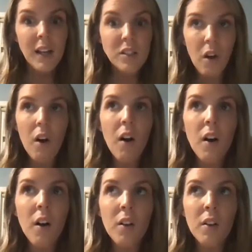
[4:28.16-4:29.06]
it's
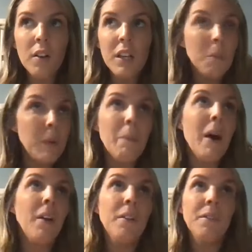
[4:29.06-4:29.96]
all going to be
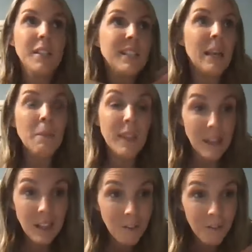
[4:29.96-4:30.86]
about the same
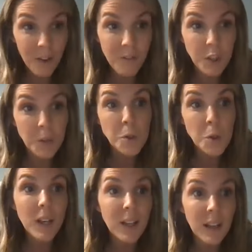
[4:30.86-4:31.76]
thing of you
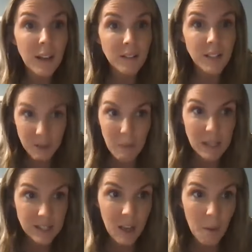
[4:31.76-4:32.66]
joining this
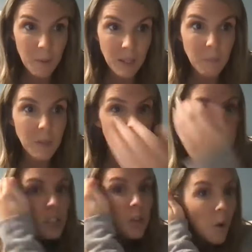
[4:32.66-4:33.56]
amazing company,
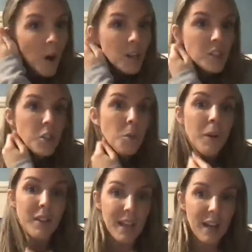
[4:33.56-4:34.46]
because you want to
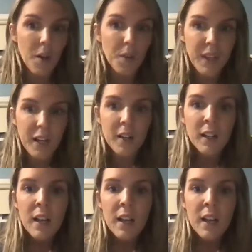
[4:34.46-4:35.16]
put that out there.